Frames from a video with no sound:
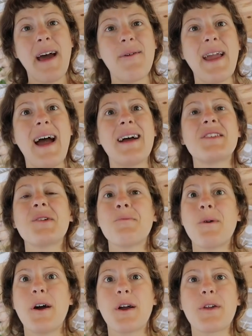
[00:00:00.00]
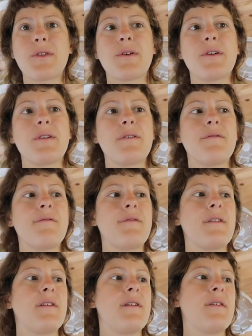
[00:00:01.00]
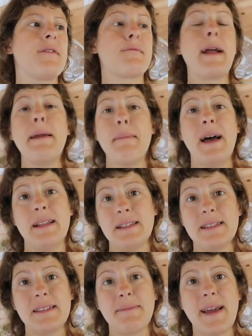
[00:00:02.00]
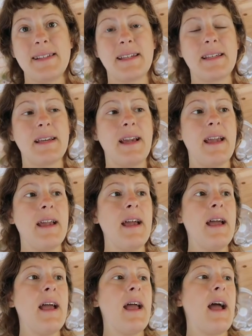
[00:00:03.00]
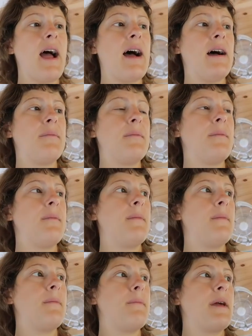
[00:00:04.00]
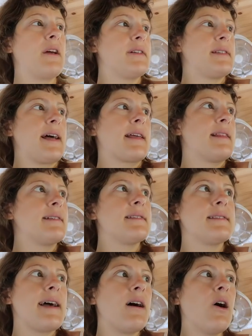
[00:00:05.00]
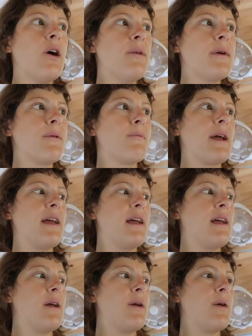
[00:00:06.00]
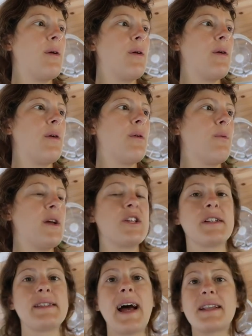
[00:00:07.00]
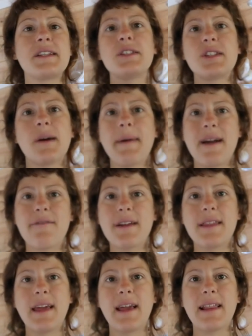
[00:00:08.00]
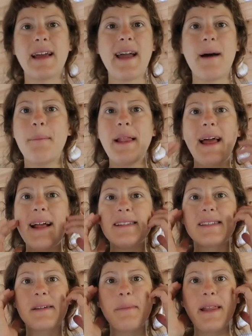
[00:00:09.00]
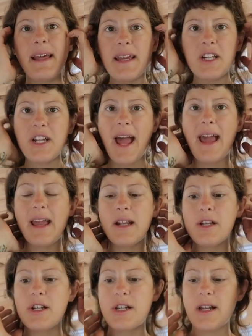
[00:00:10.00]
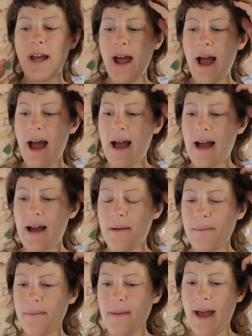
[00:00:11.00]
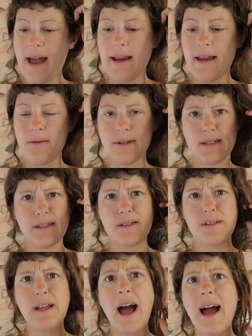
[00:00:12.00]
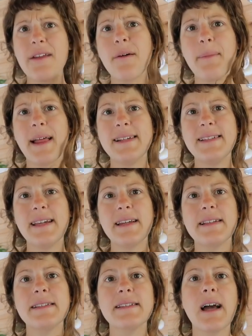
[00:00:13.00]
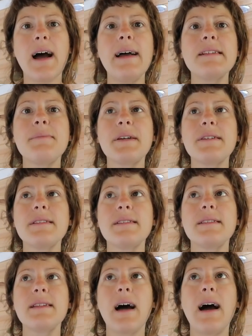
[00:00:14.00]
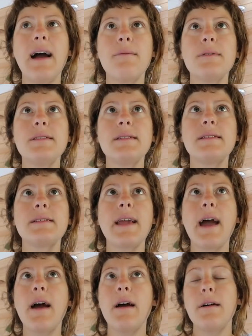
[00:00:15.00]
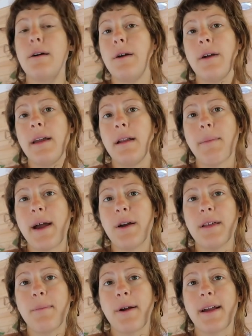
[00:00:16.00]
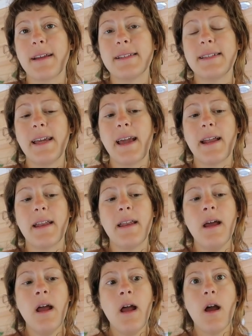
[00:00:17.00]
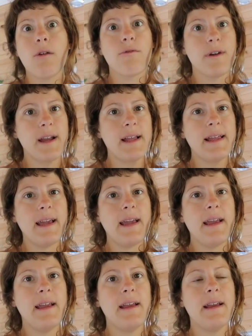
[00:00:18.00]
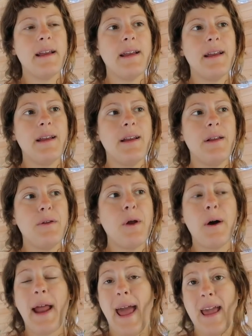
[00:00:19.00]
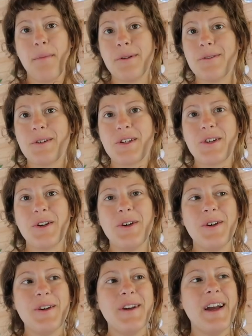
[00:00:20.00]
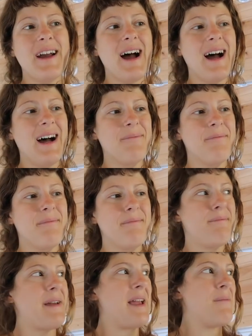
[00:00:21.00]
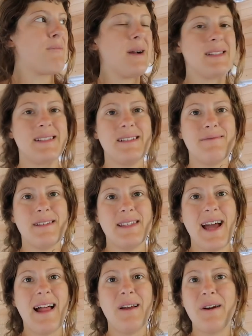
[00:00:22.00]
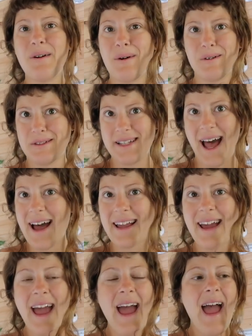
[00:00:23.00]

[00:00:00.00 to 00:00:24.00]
that we had to work through for three months basically um, because like this is our home and we we just had to stop everything like our plans completely changed um, and it was kind of a blessing in disguise because I was yeah in my early pregnancy and really not able to um, be present with Tallow or Zach